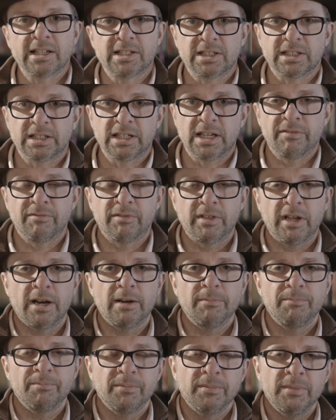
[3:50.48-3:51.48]
sleeve
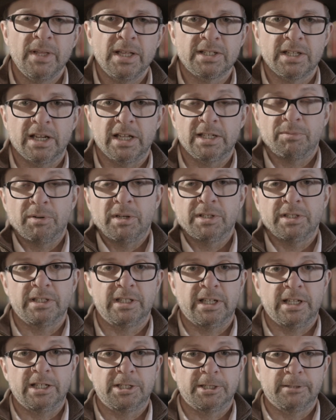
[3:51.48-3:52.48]
there, and that's a nice
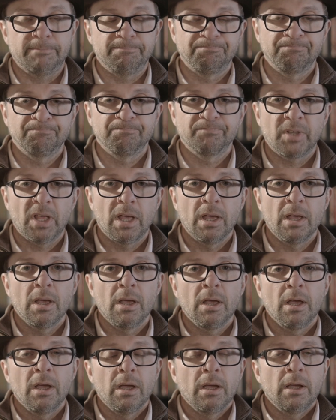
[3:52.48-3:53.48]
presentation.
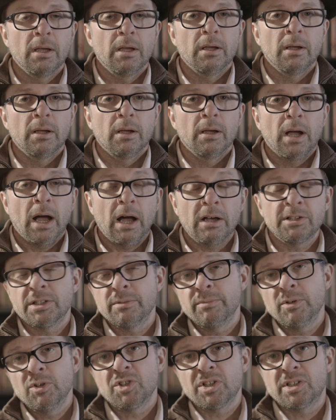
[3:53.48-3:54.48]
How's the
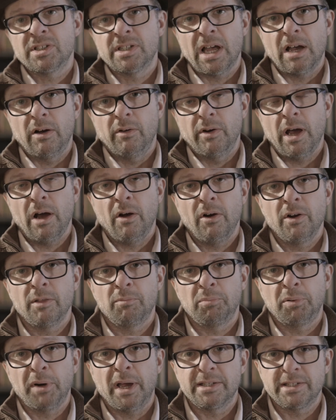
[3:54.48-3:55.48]
music sound? How are the
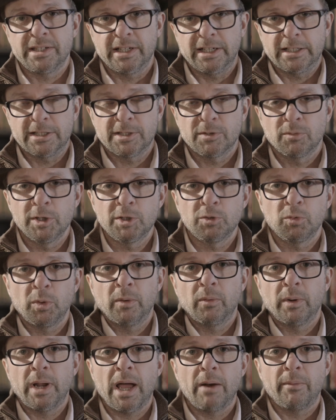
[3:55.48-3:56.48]
pressings? Which
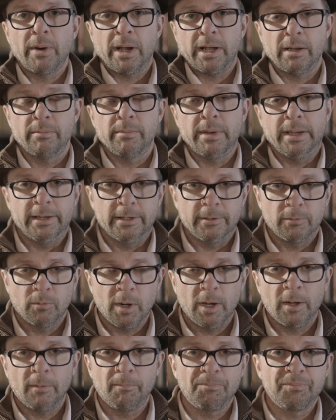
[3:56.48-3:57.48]
one would I recommend?
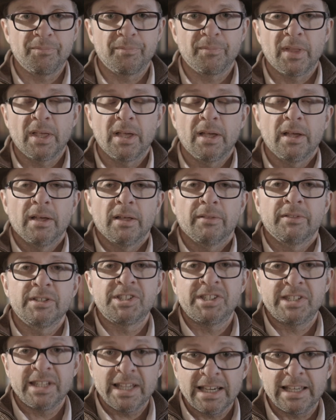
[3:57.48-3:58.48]
Well, the
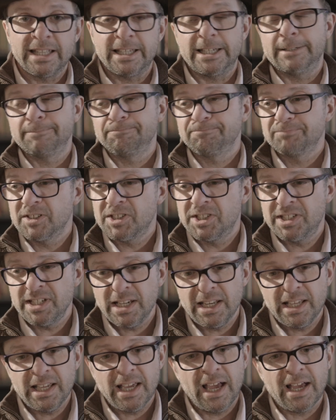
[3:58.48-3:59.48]
CD. The
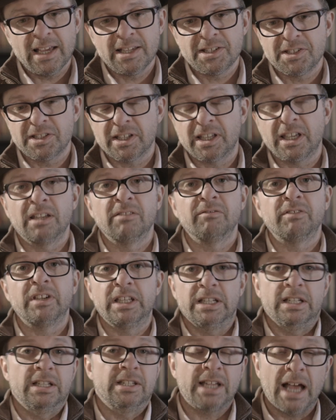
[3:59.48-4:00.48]
CD has the
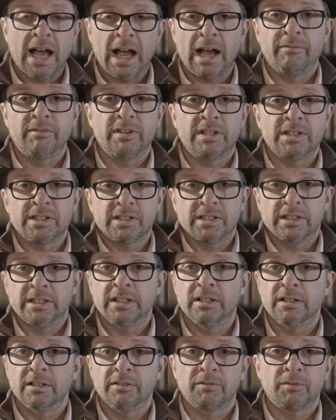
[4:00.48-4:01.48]
convenience,
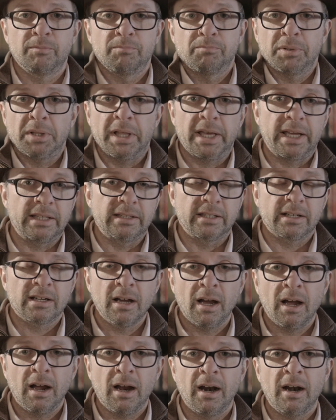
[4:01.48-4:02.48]
obviously, of playing in the
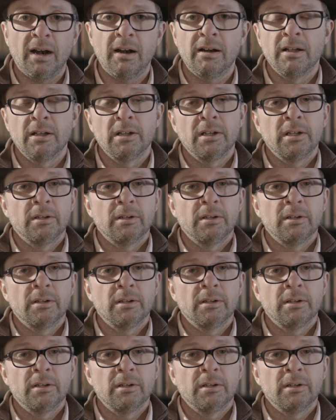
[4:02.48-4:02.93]
car,